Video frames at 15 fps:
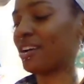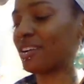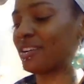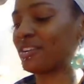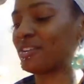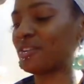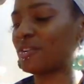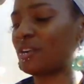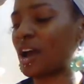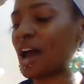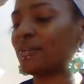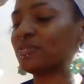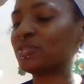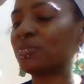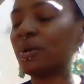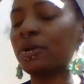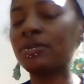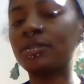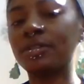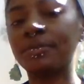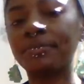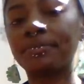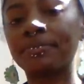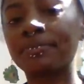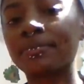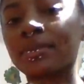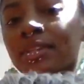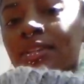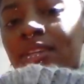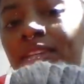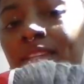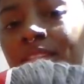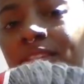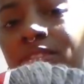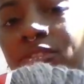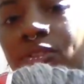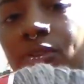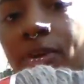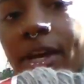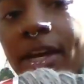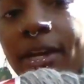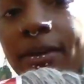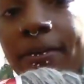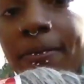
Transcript: Craft Smart in this gray.